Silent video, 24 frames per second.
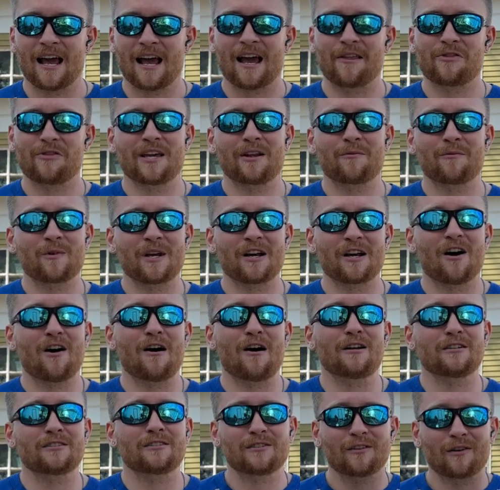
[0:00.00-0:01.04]
And then we
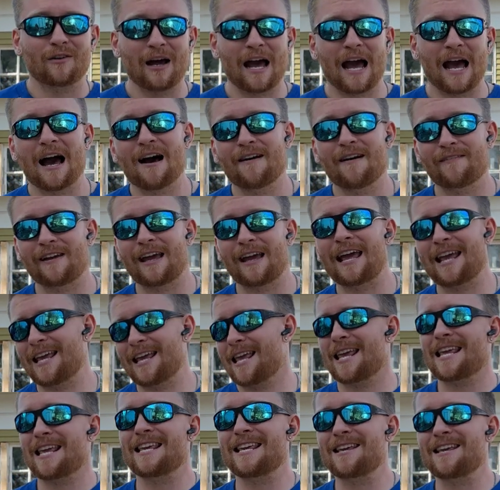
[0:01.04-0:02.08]
also have a
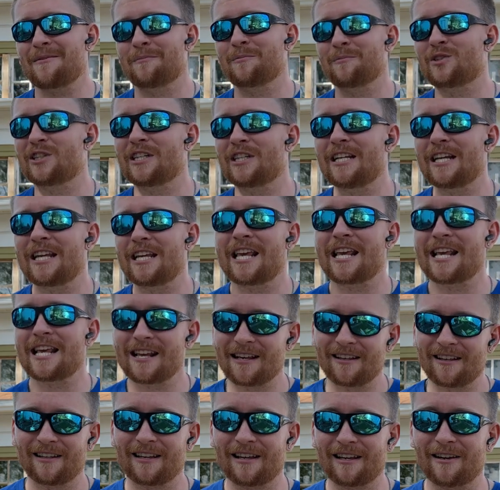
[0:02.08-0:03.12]
EMG
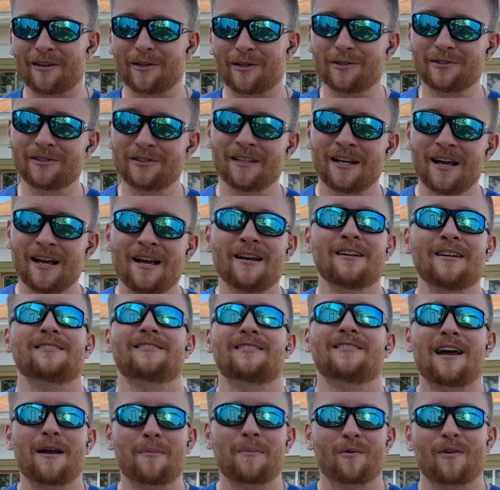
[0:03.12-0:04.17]
Helios
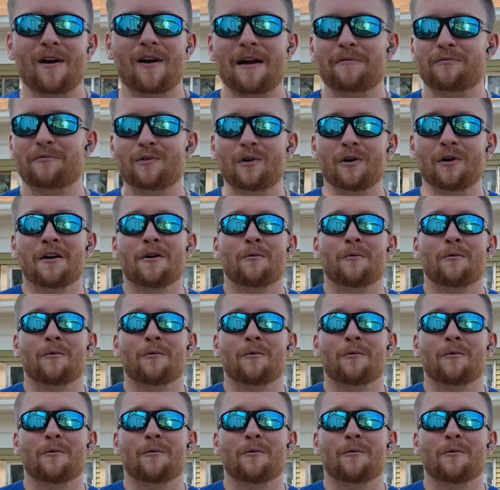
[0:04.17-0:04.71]
sniper rifle,